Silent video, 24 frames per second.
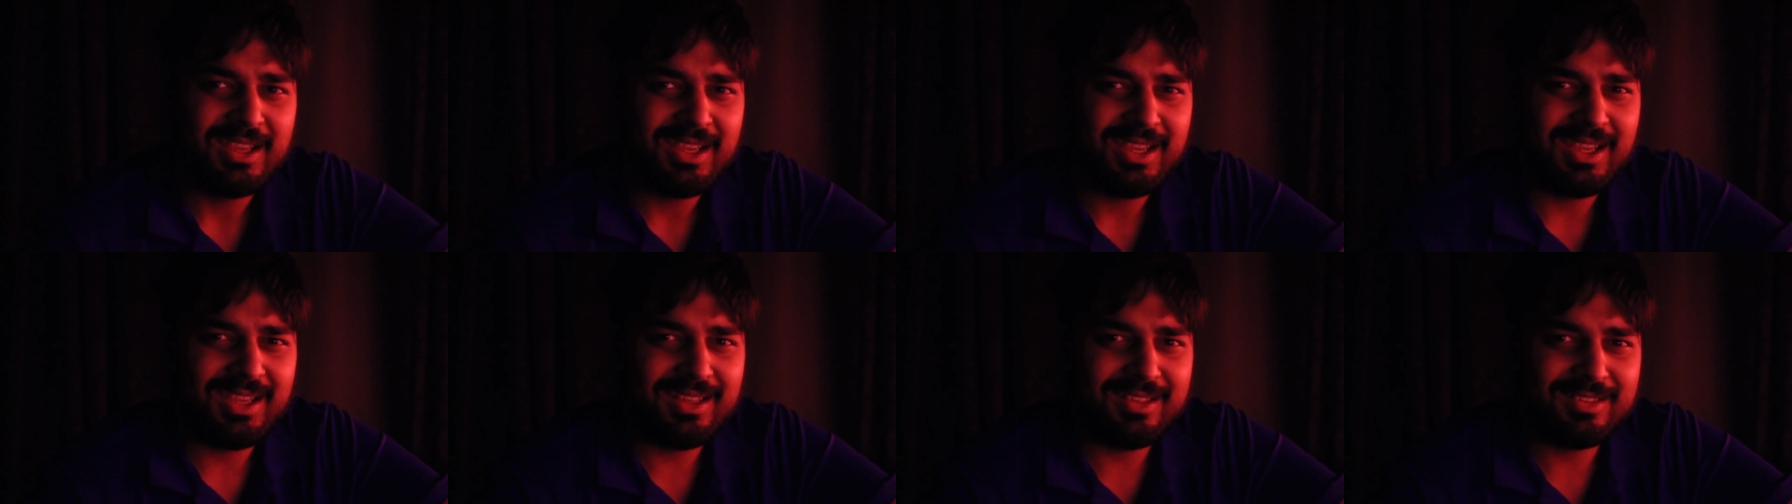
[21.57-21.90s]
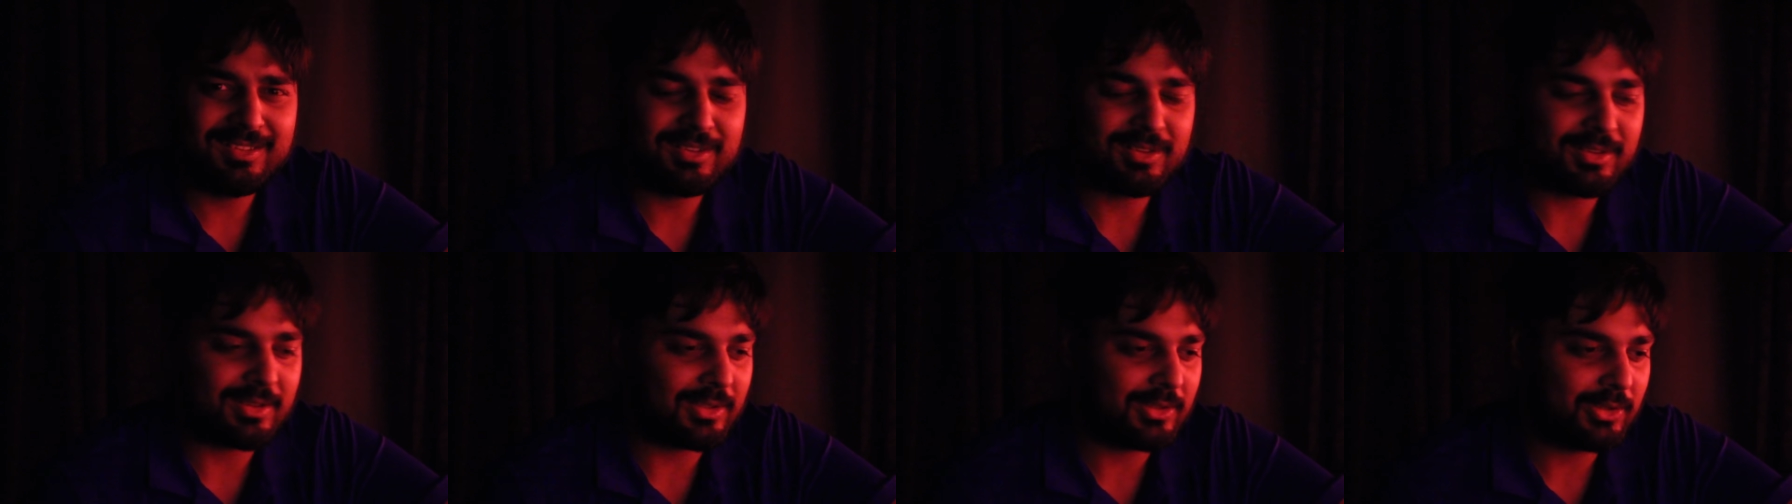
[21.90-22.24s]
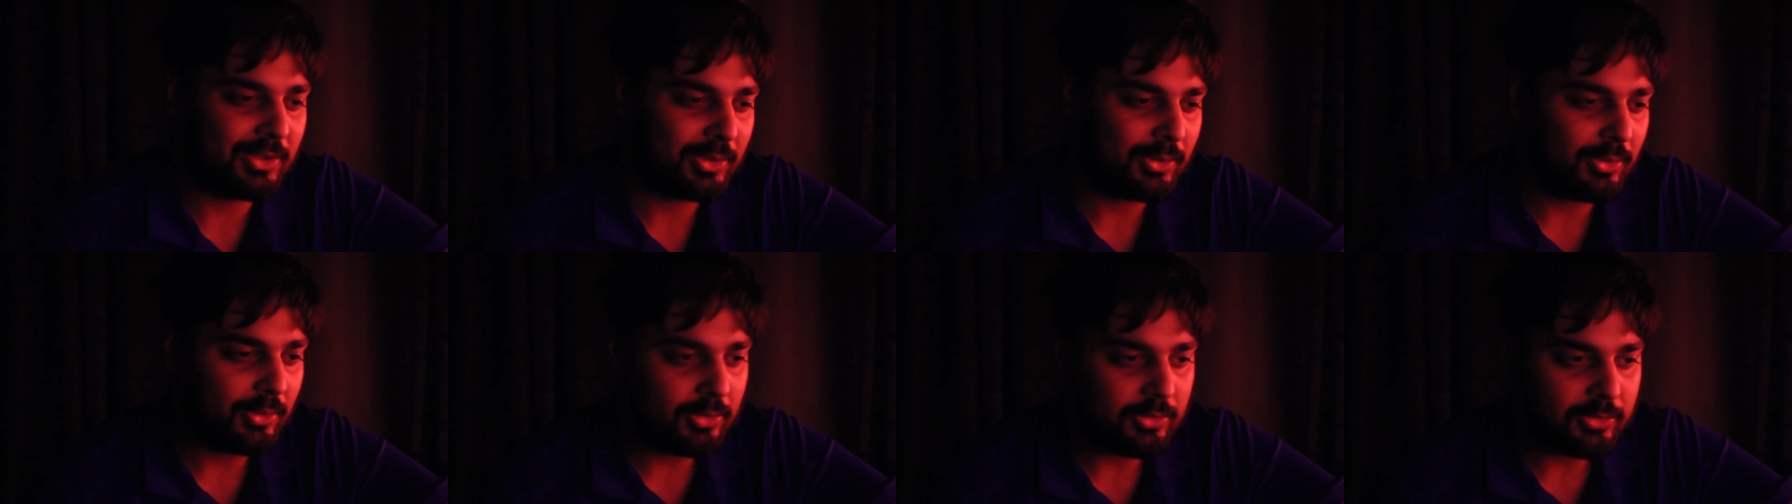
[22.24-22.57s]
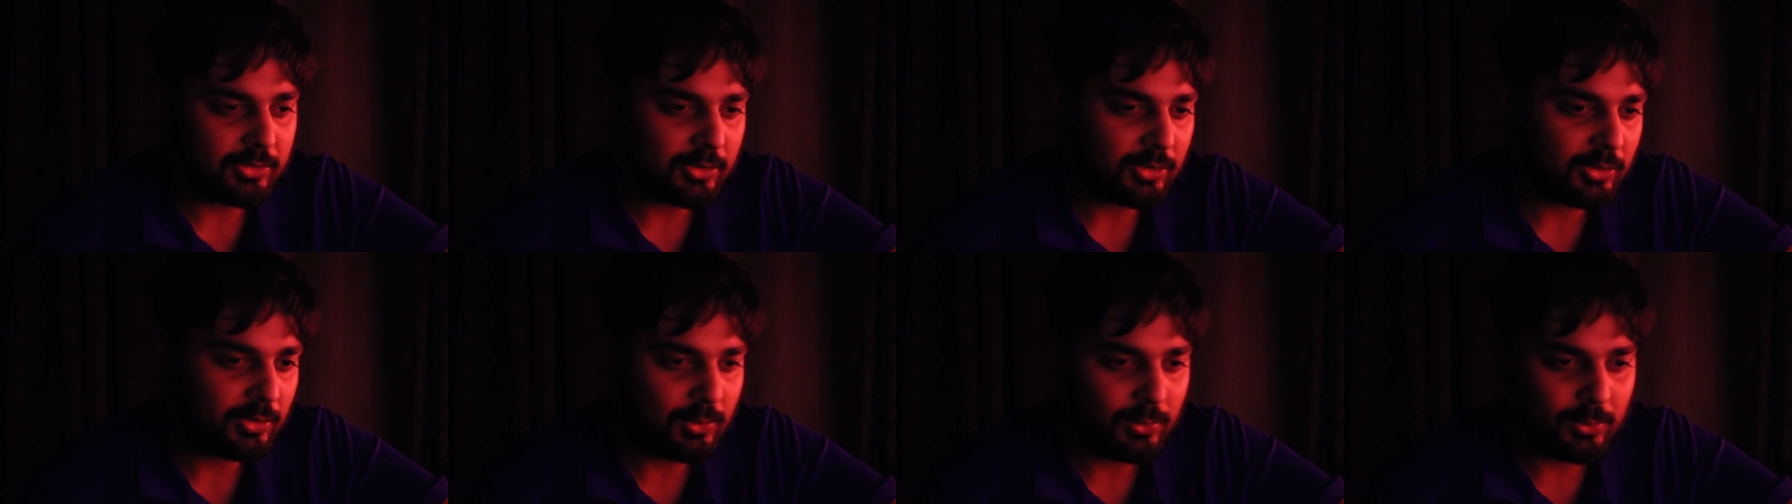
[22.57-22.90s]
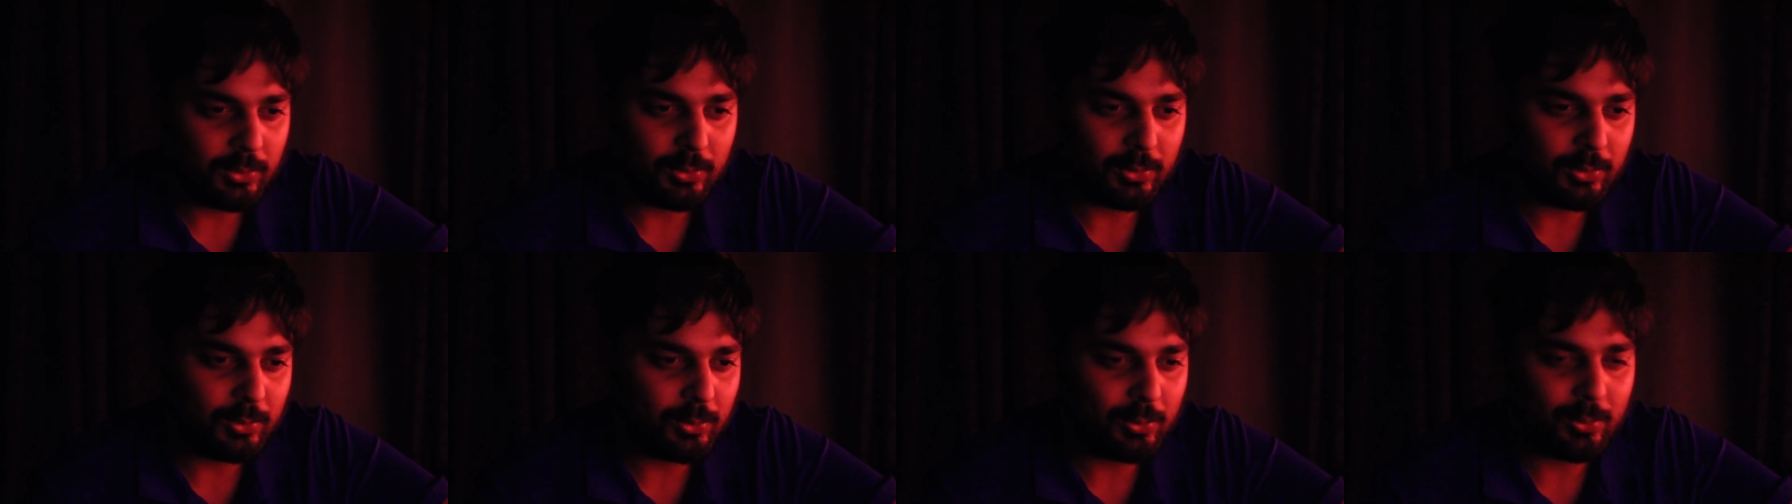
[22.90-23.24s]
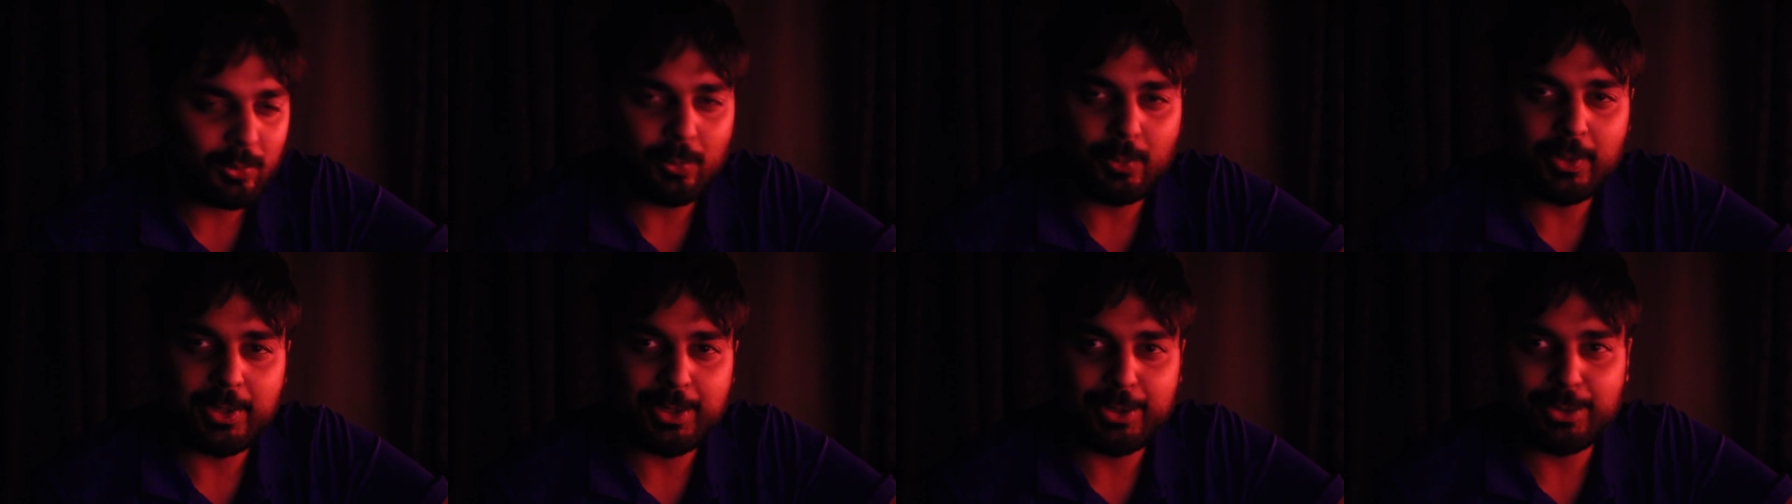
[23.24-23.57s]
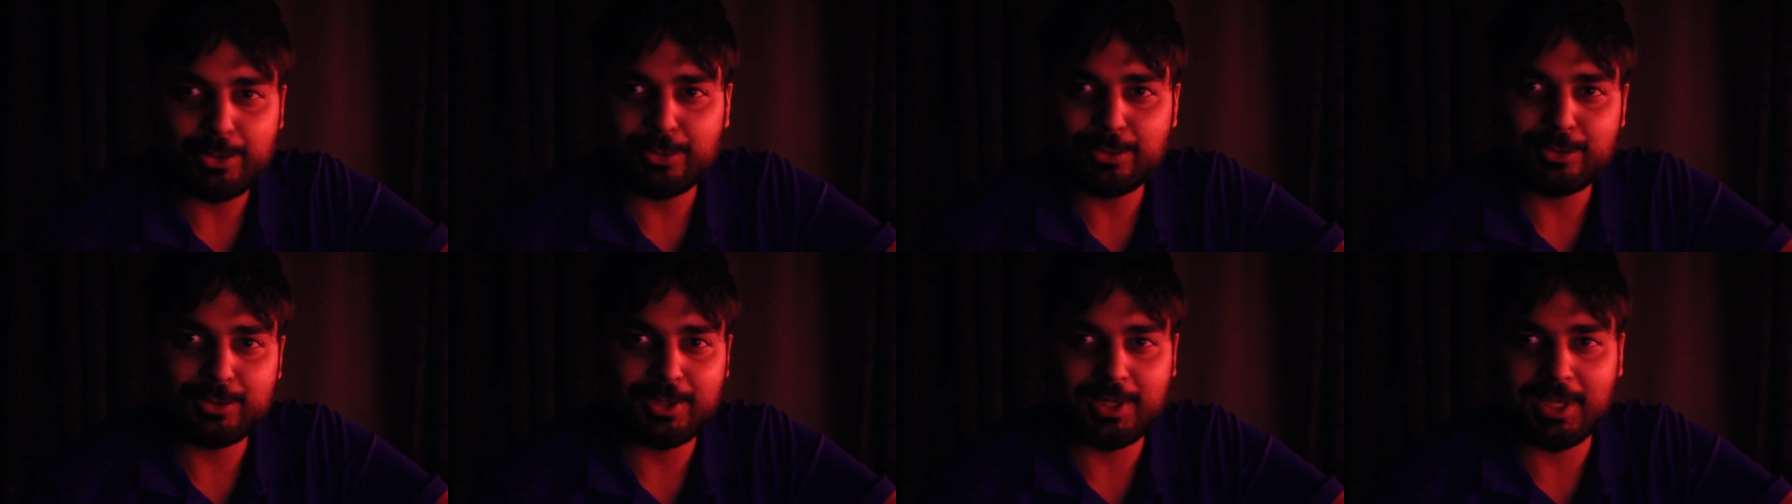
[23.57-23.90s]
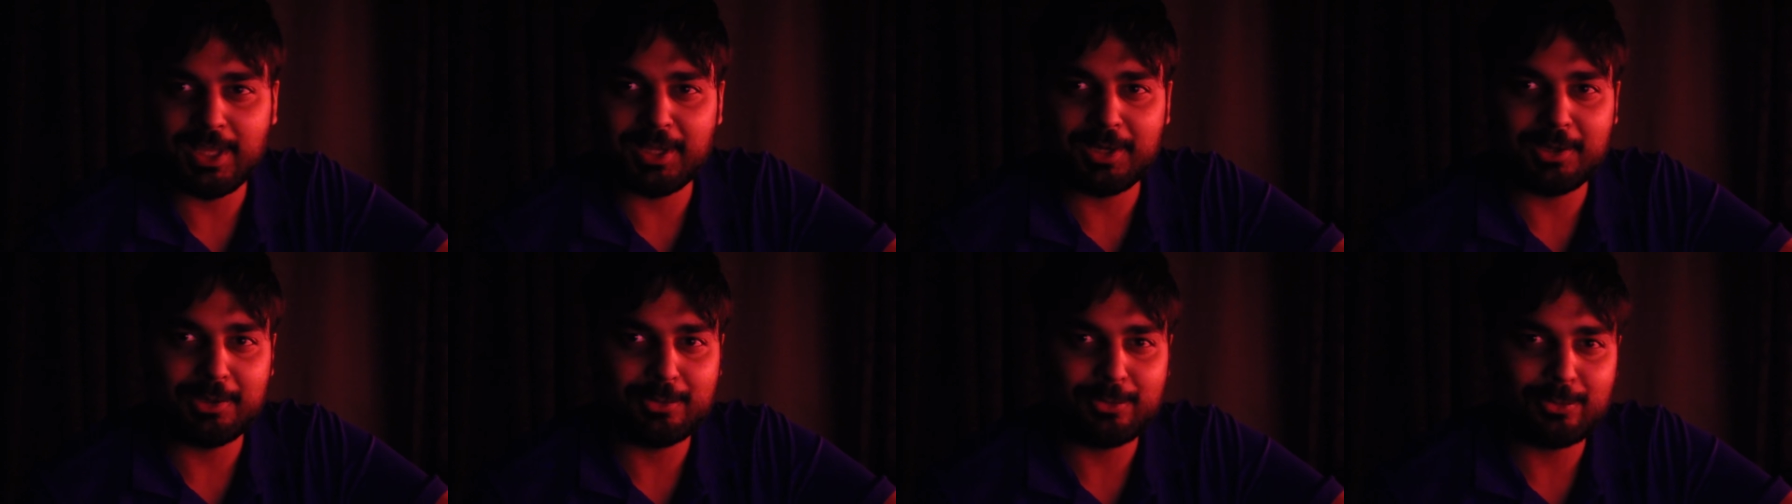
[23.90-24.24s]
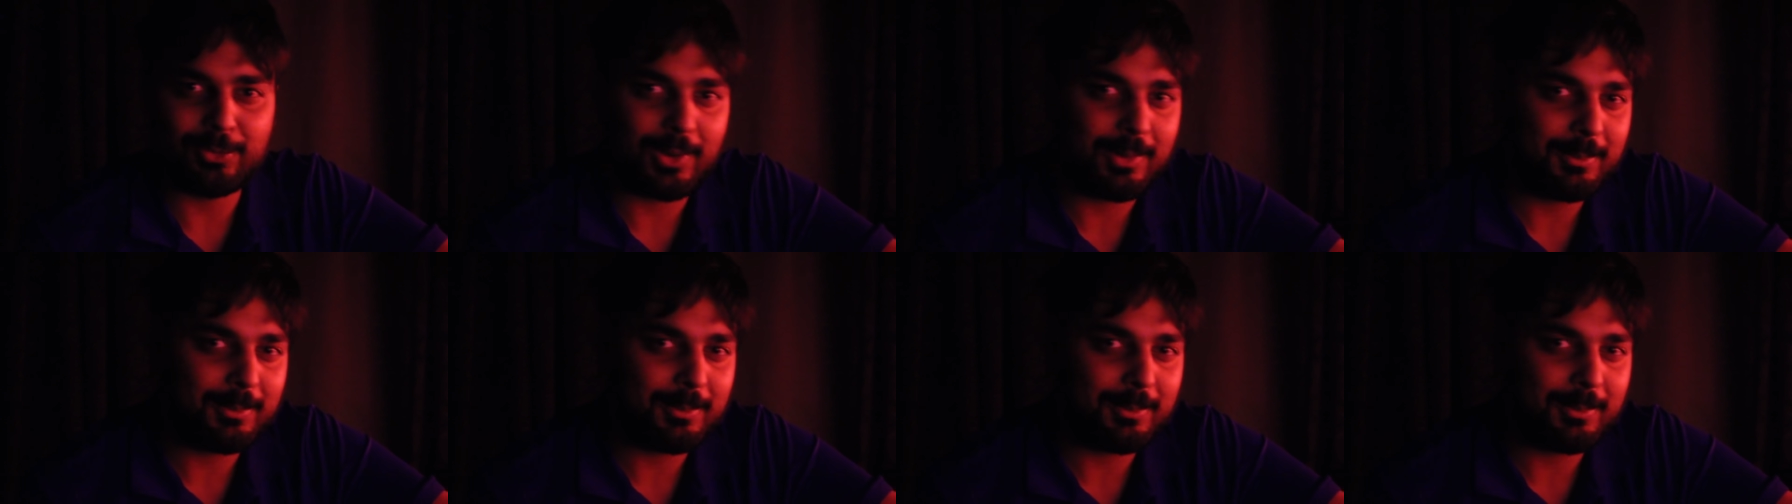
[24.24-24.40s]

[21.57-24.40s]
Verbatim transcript: is a little too weird to get into,